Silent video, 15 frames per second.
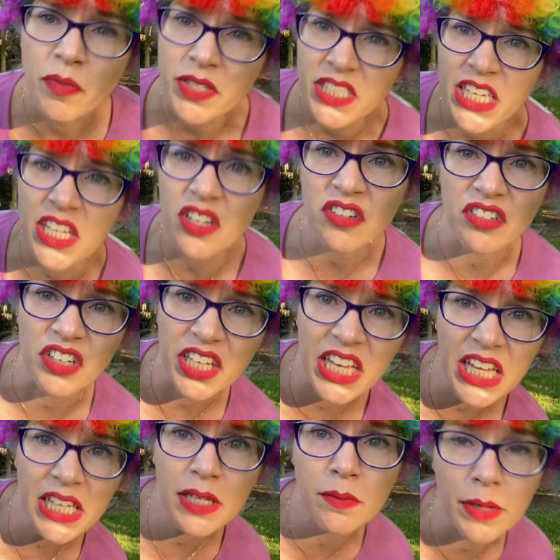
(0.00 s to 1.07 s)
mosquitoes are
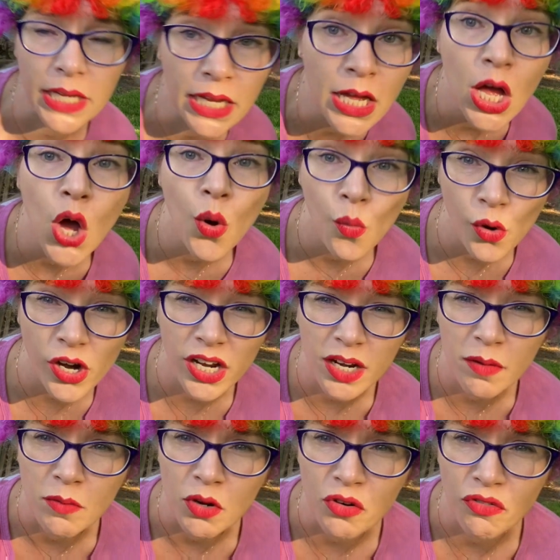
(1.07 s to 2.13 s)
killing me. We're gonna
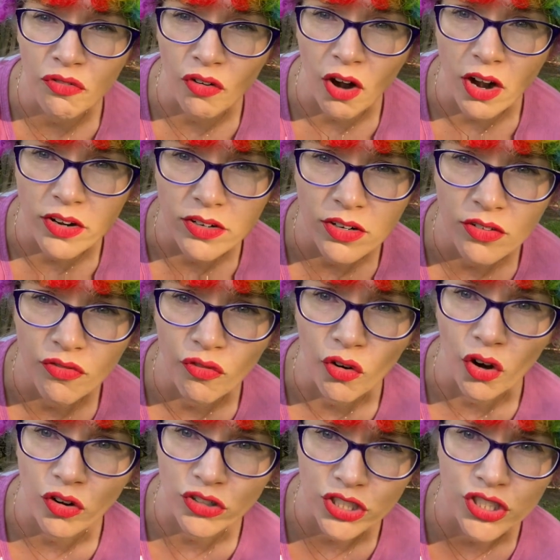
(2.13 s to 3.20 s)
move for our,
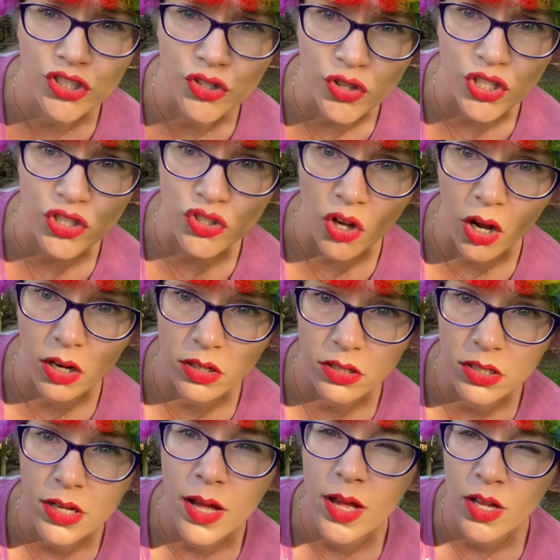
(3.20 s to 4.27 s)
for, to do the song.
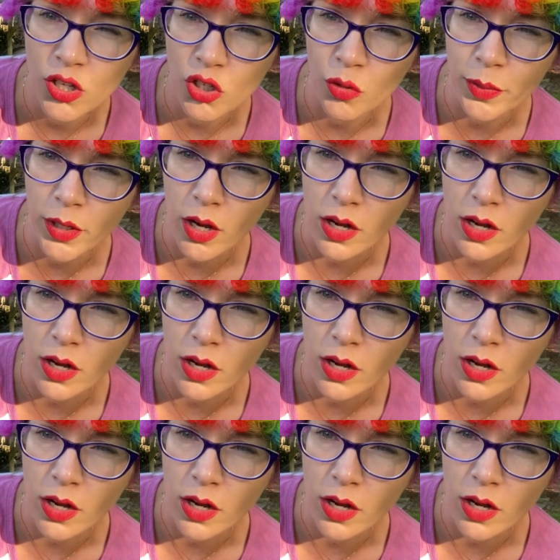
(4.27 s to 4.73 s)
You'll be